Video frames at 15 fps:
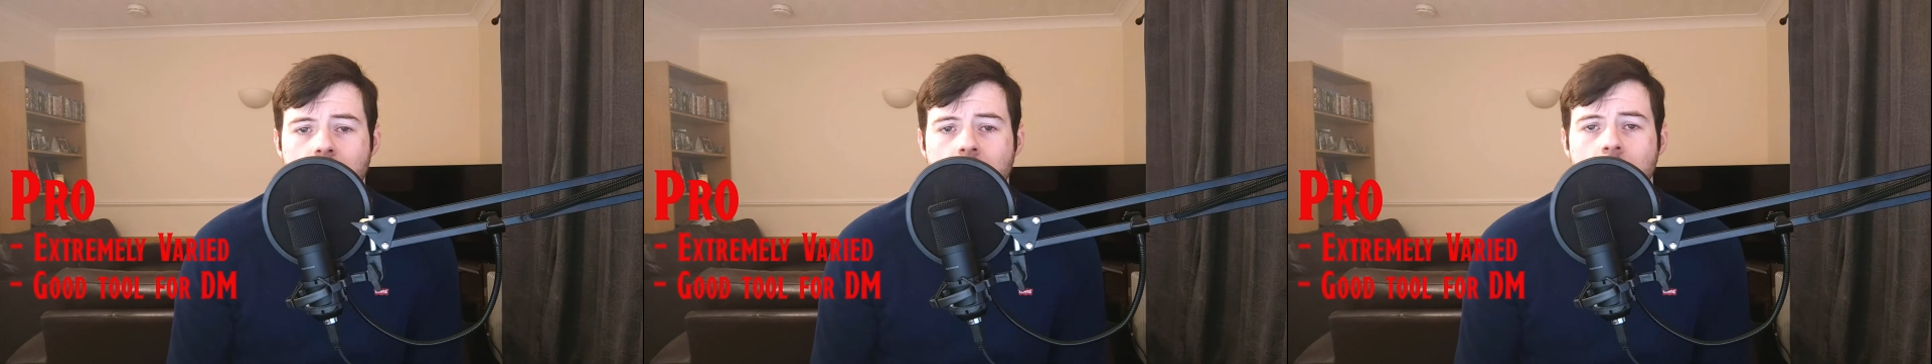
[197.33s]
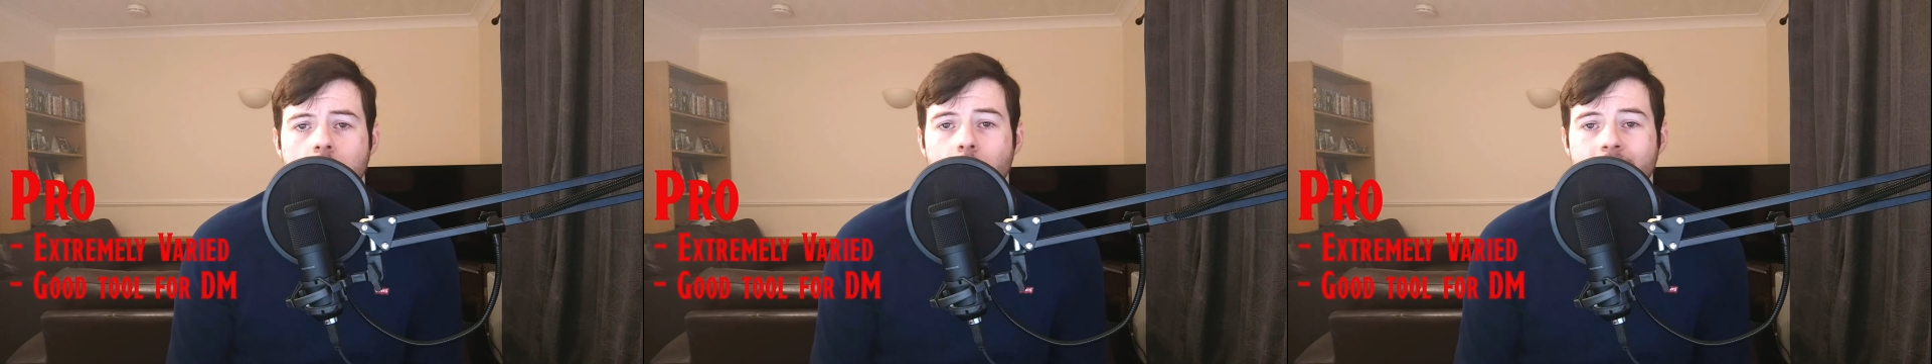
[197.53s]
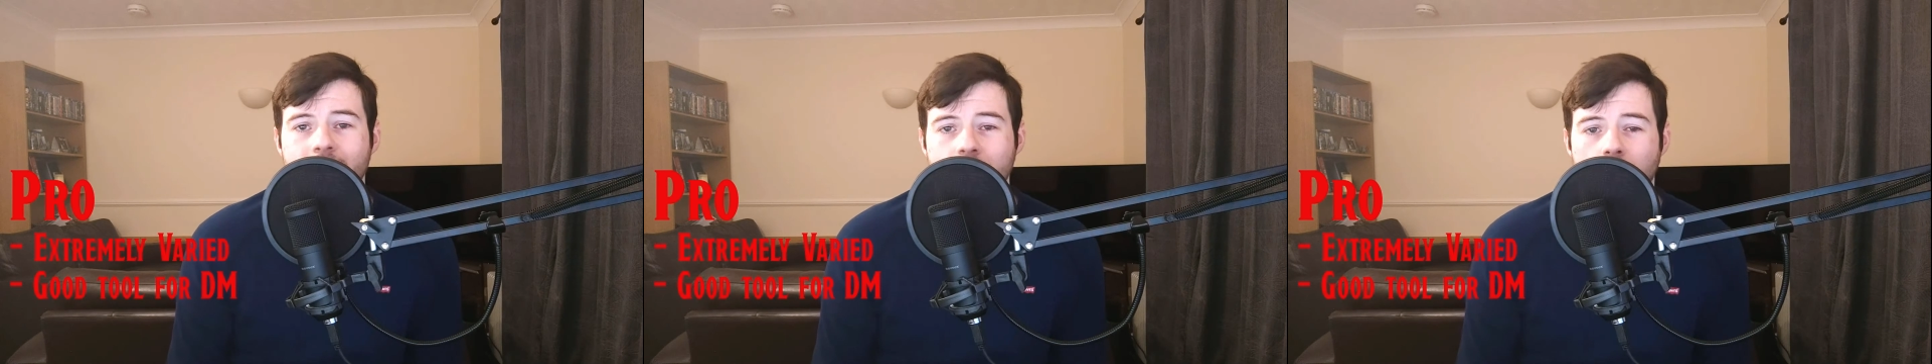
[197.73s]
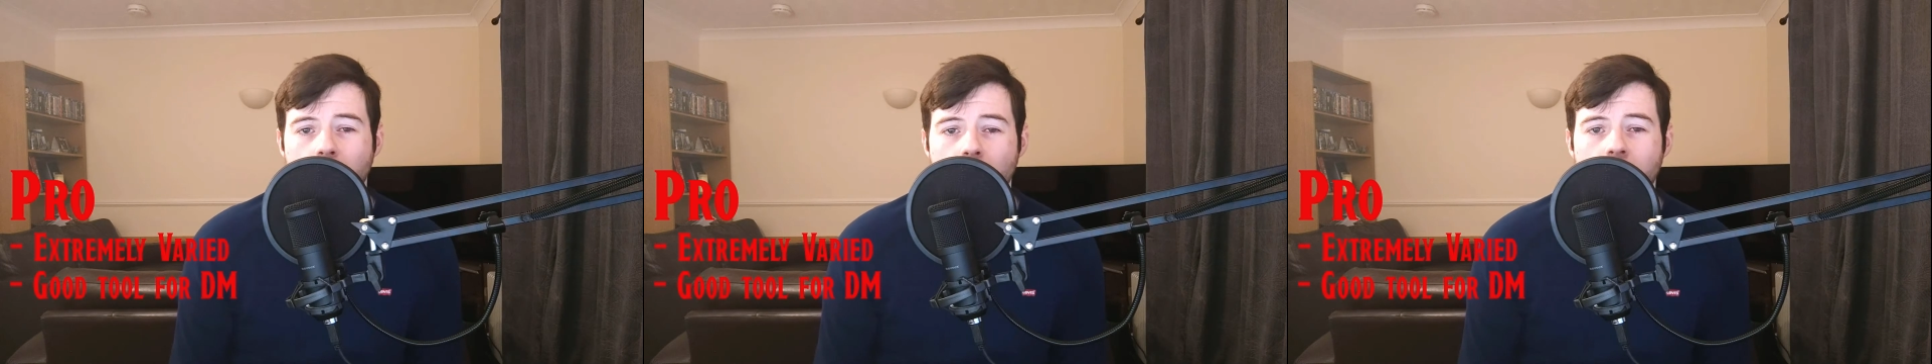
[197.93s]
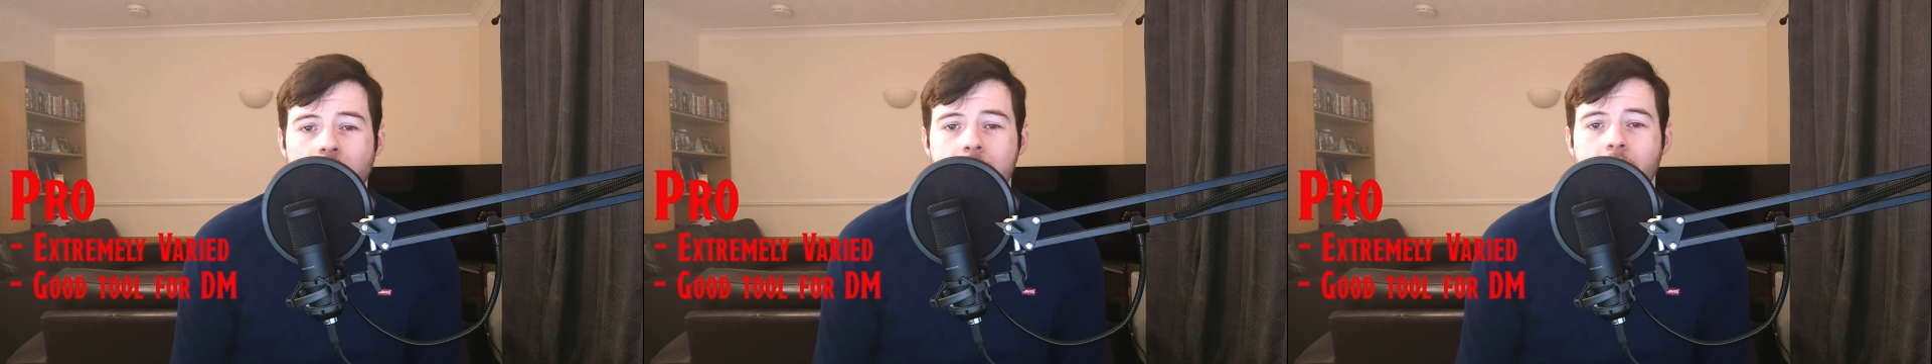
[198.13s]
When talking
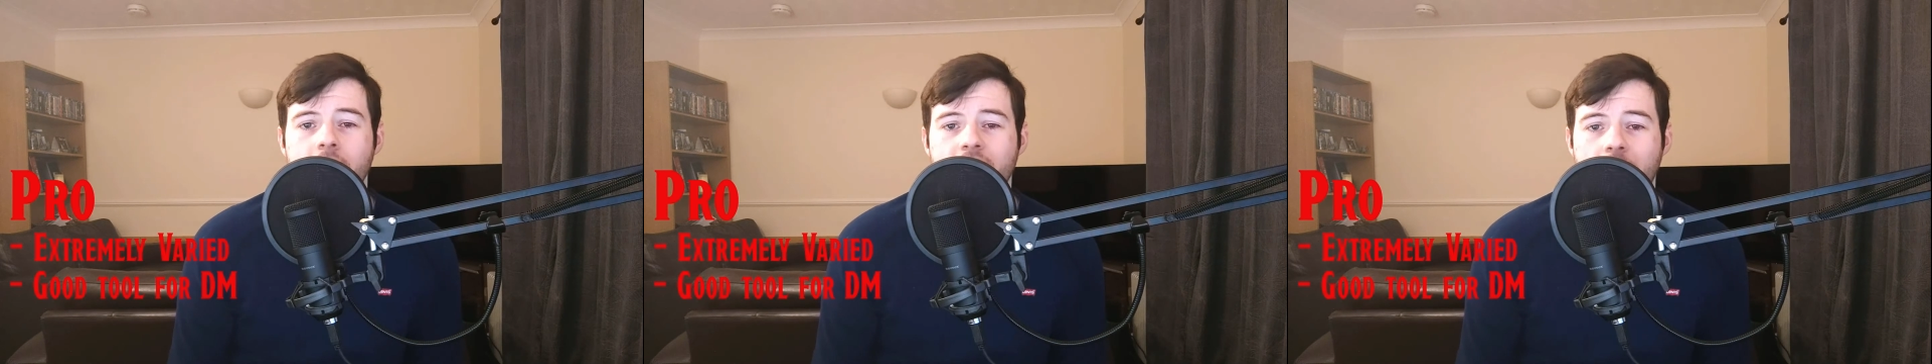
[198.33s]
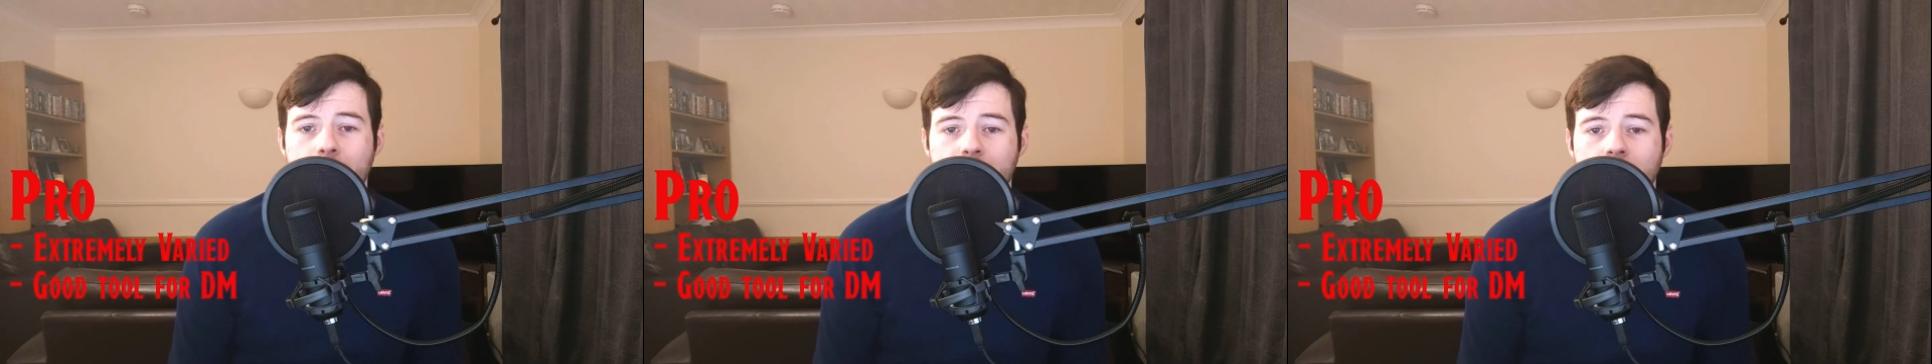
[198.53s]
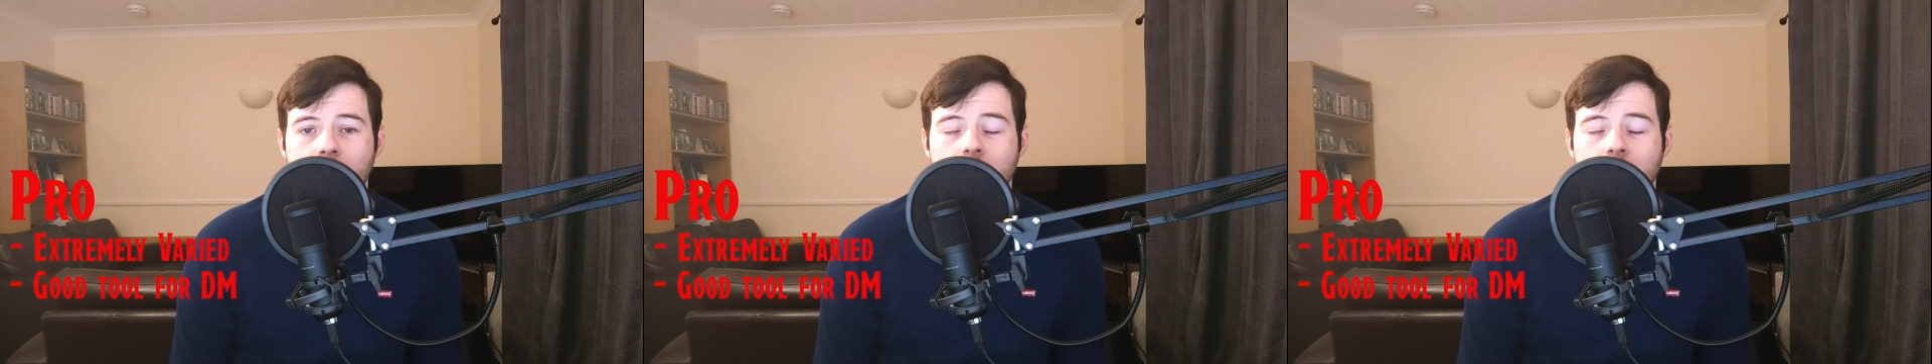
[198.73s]
about Chapter 3